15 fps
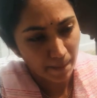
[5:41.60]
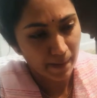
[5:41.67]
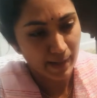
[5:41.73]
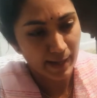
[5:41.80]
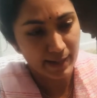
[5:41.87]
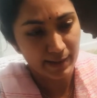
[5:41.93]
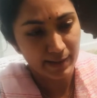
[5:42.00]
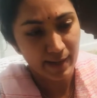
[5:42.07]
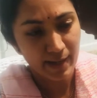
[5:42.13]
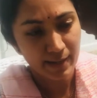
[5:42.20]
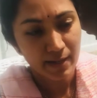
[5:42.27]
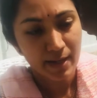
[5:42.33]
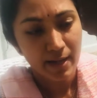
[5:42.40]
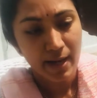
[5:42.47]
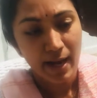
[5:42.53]
like that,
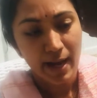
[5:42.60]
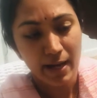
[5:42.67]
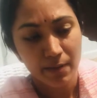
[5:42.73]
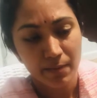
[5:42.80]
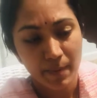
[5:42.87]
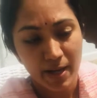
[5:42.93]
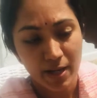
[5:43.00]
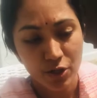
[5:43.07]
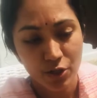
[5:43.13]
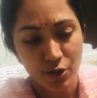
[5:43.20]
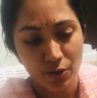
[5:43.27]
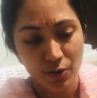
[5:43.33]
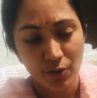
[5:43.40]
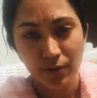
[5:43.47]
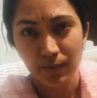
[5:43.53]
and make
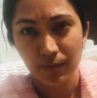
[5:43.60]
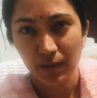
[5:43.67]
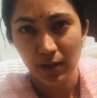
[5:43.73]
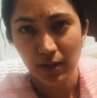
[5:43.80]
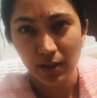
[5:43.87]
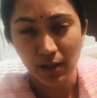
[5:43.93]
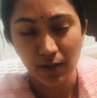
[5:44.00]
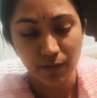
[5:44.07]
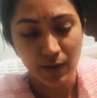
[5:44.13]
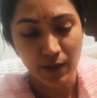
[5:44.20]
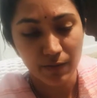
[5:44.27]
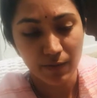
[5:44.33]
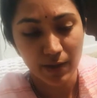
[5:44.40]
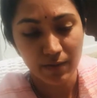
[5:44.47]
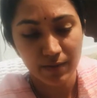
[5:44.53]
sure
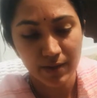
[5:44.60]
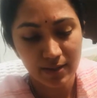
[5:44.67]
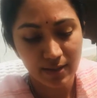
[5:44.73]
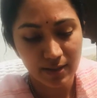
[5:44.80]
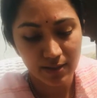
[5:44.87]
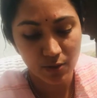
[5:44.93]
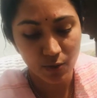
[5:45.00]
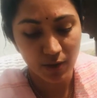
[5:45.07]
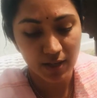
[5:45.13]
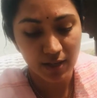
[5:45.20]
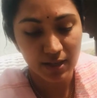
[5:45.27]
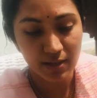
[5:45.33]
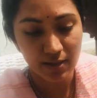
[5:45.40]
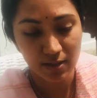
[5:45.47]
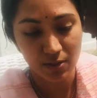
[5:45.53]
when this is going
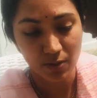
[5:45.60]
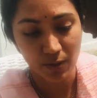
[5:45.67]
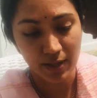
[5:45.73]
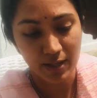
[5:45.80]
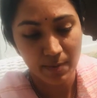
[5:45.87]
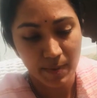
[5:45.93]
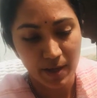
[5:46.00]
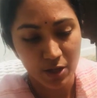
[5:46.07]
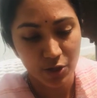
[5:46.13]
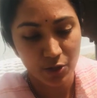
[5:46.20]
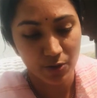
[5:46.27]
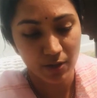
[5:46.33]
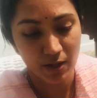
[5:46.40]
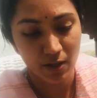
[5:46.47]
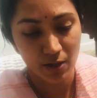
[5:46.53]
in the soil, make
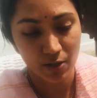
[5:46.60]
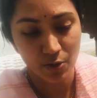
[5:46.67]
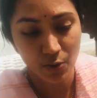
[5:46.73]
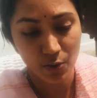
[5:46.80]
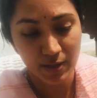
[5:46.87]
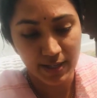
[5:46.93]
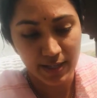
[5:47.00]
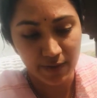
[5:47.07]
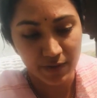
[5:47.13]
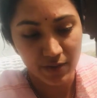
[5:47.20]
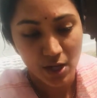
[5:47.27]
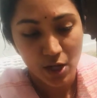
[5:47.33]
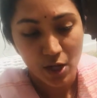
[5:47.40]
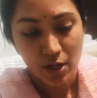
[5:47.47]
sure there are no leaves.